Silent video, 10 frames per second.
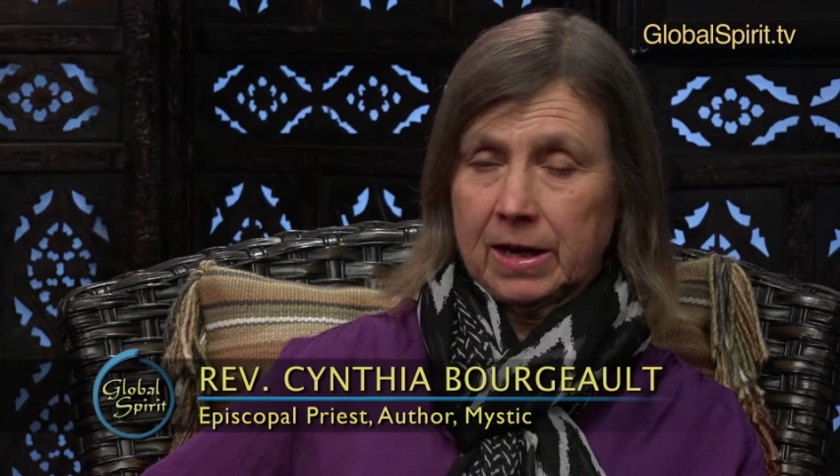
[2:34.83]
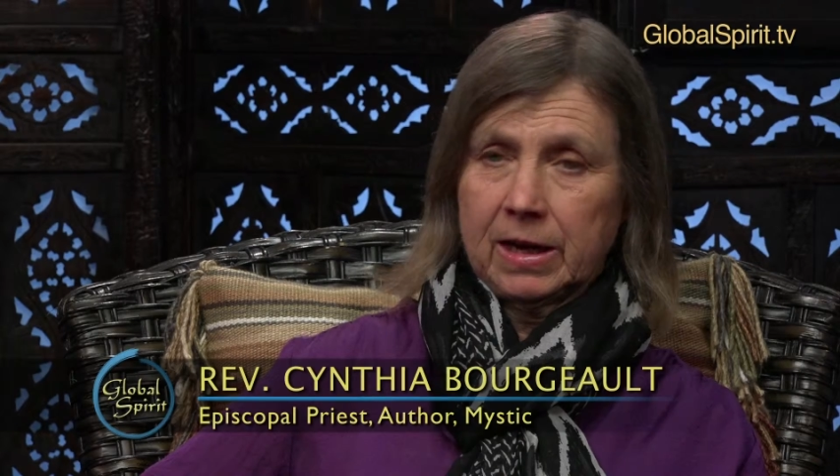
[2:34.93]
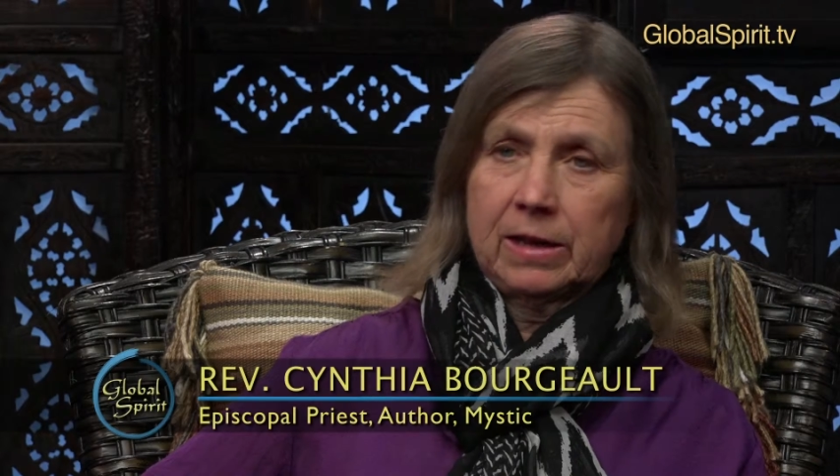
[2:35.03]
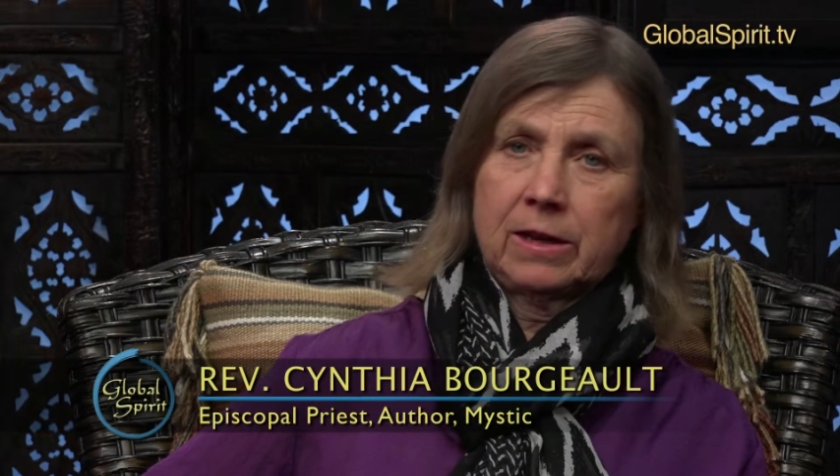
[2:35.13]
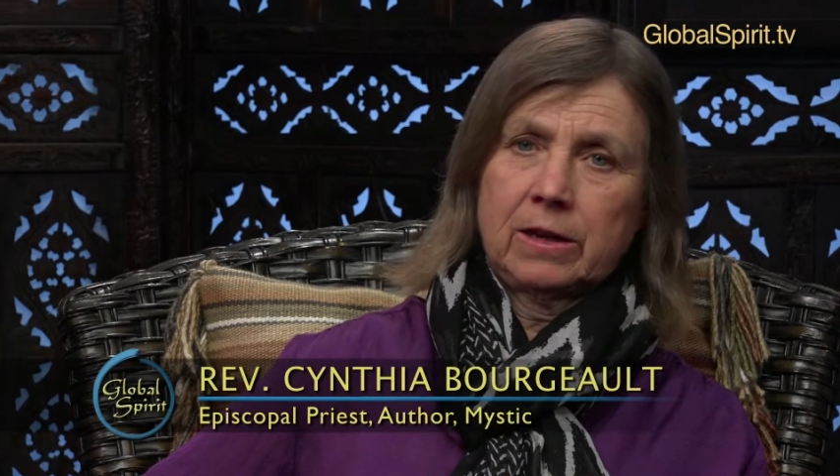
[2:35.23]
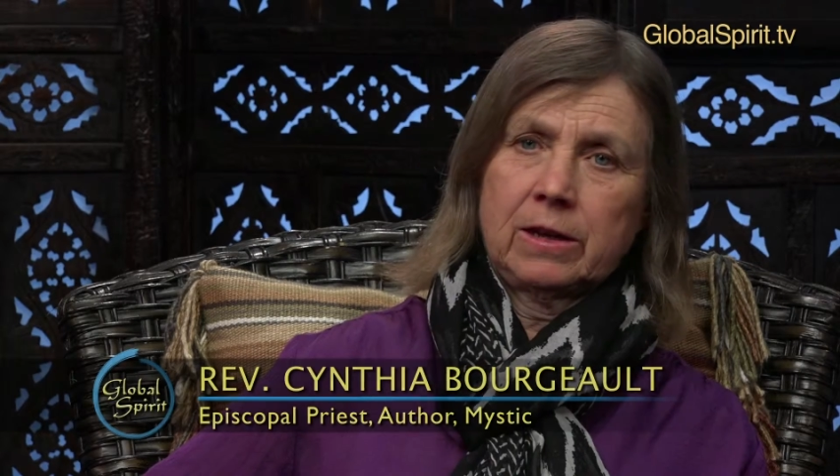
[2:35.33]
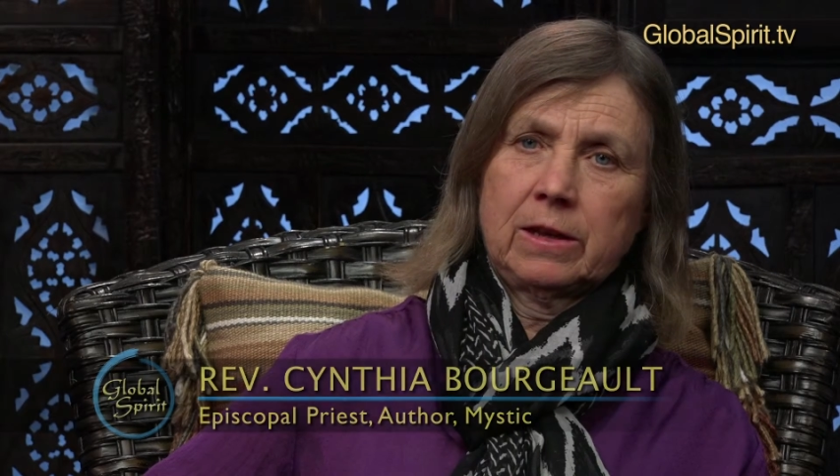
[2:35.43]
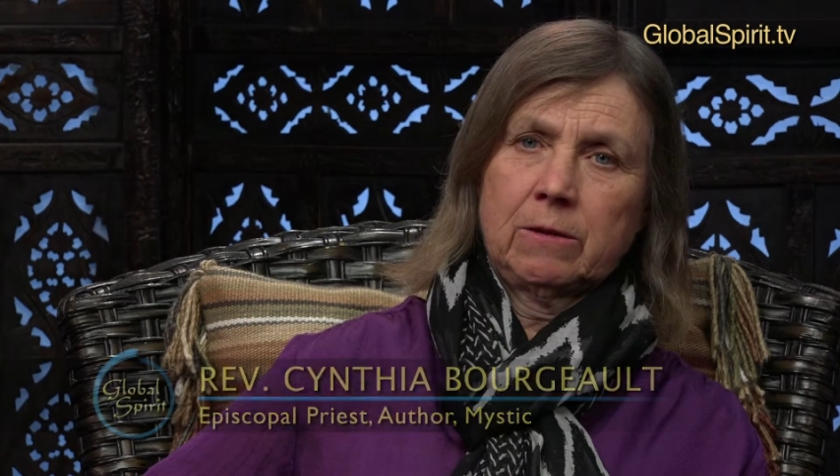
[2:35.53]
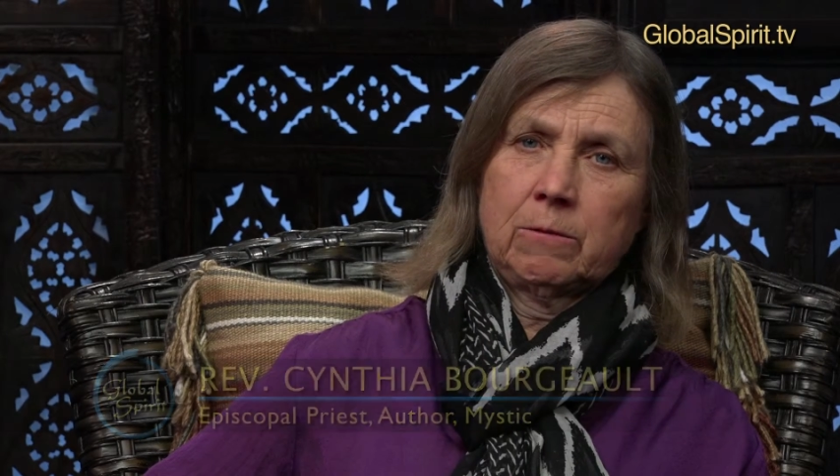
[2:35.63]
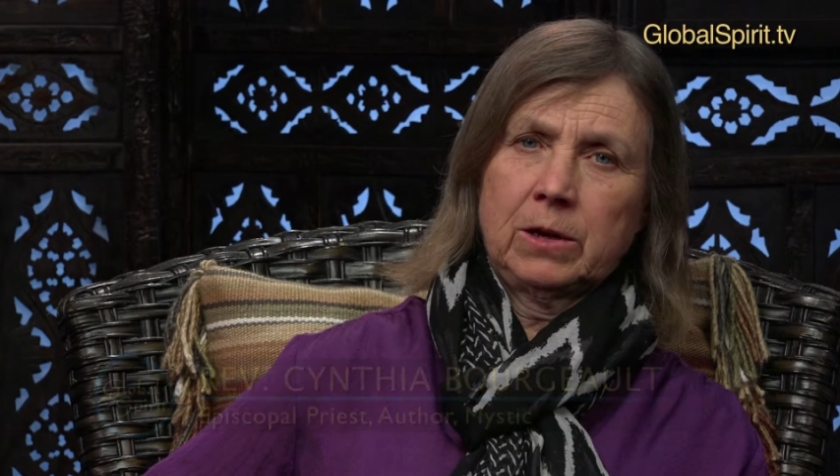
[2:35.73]
And
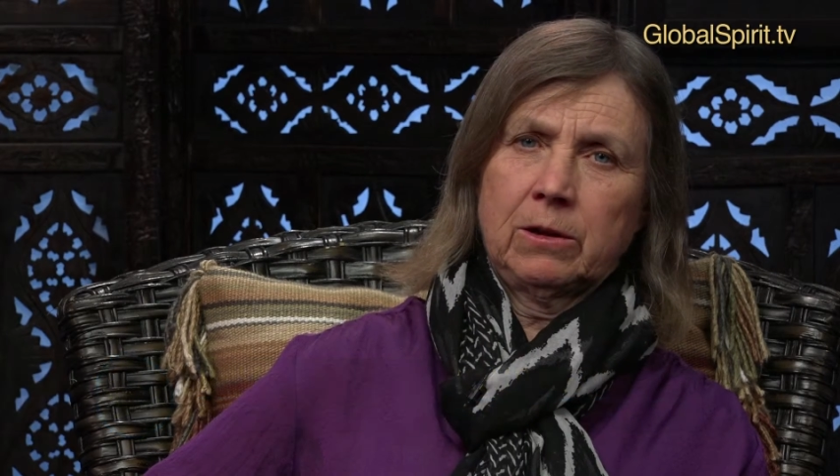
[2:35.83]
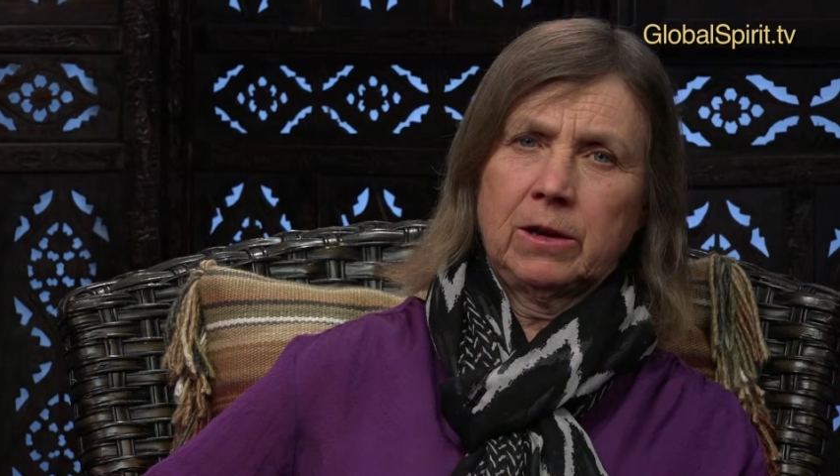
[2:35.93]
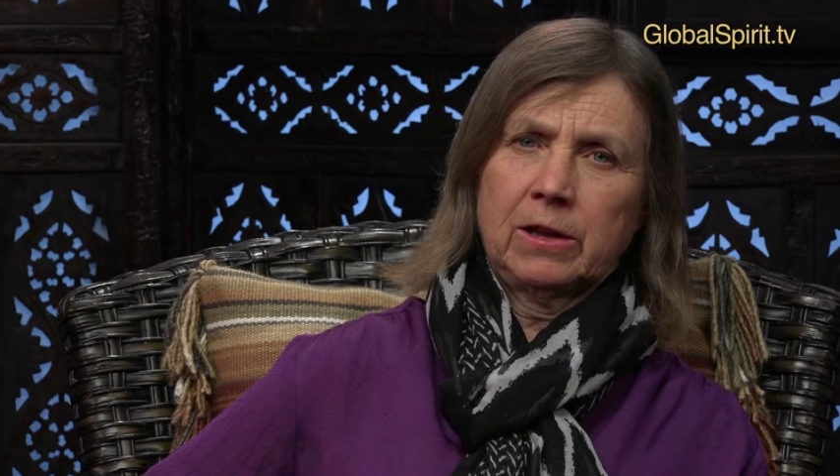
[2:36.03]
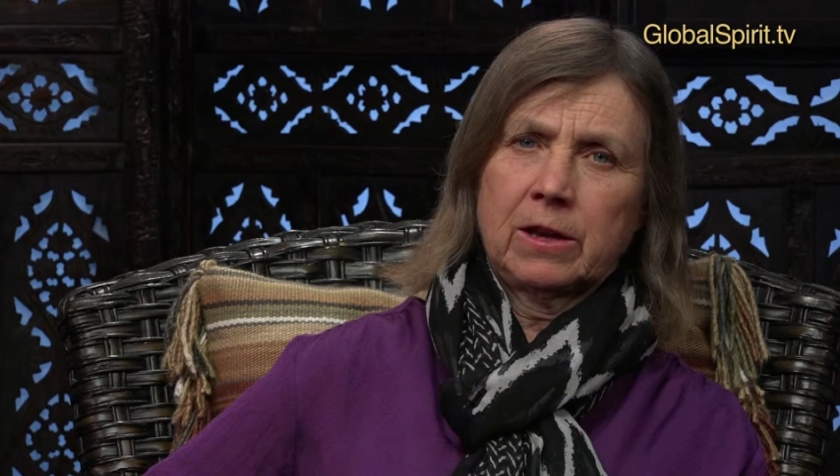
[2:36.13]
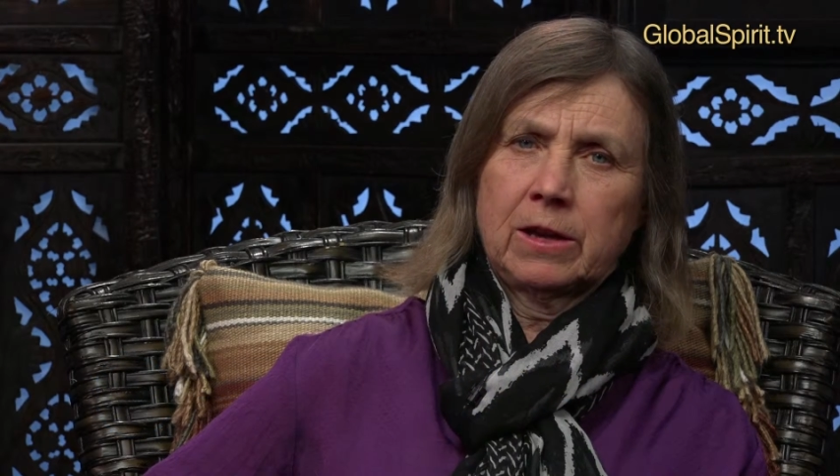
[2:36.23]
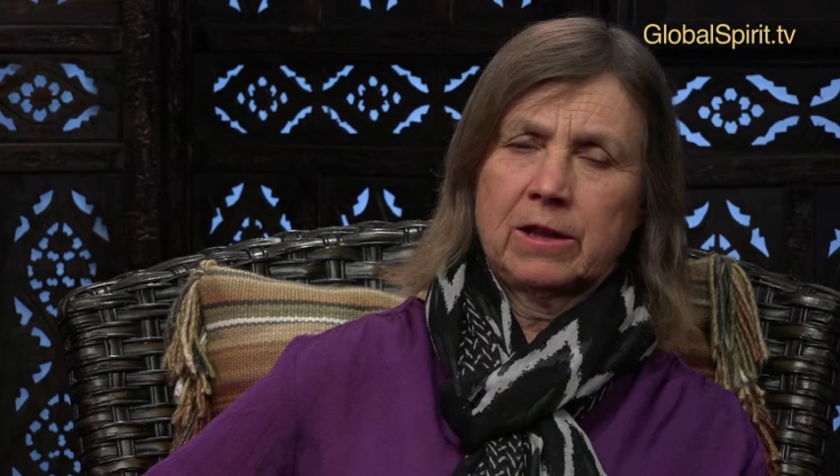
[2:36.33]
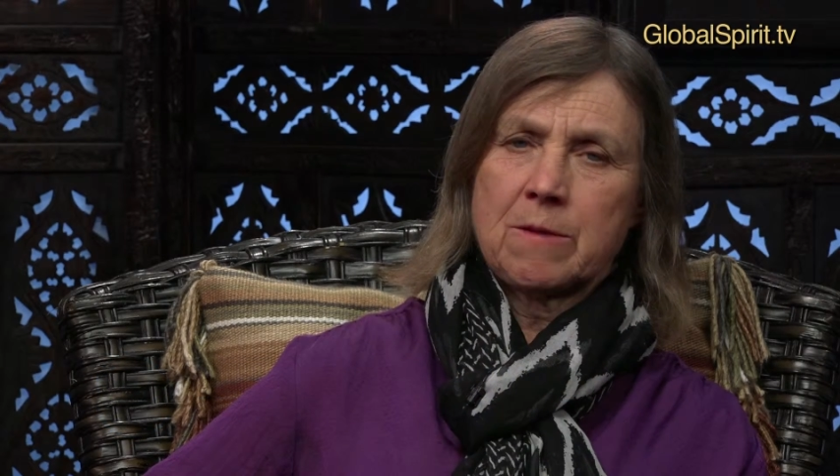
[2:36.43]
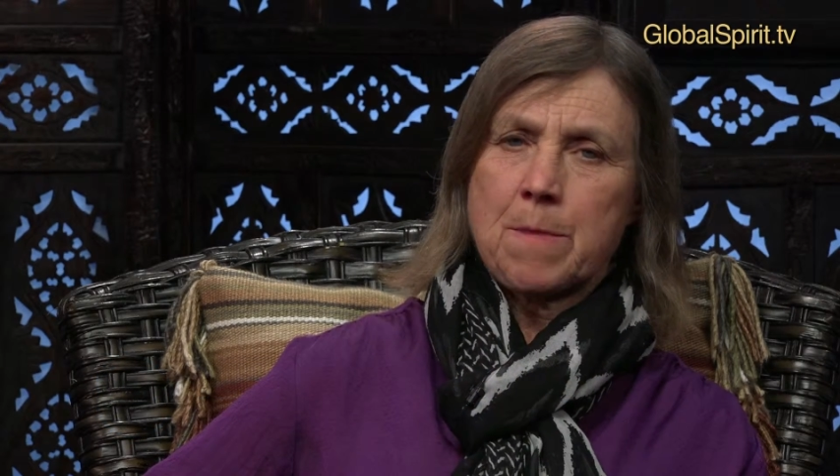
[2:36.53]
that really the